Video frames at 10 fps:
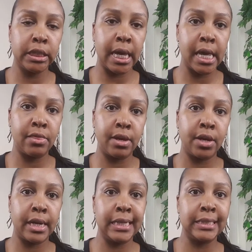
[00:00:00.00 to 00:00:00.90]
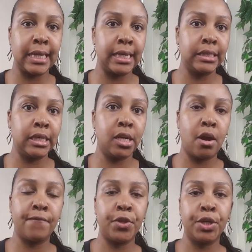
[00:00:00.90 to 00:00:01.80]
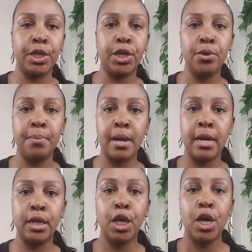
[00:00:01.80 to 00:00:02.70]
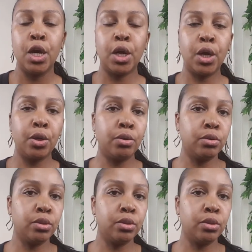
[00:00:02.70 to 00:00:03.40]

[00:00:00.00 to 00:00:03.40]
And there is a 10 off 30 coupon code.